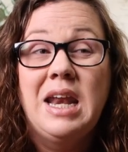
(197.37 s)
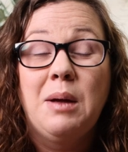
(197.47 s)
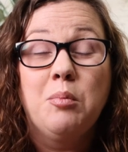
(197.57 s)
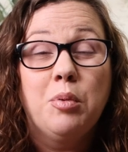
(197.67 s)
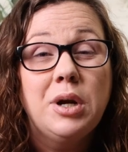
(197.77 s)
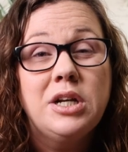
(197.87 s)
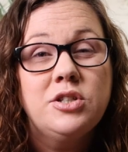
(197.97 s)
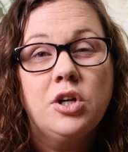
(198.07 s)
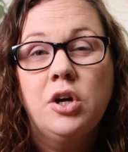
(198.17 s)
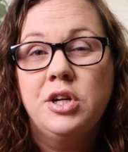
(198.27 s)
and I'm pretty
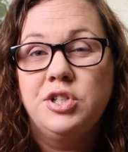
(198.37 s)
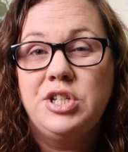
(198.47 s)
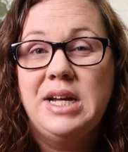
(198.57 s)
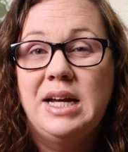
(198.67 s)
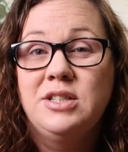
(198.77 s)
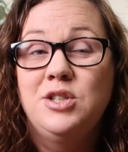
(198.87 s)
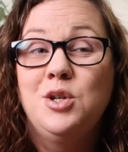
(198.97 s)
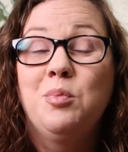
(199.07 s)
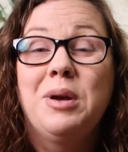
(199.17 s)
sure she has too,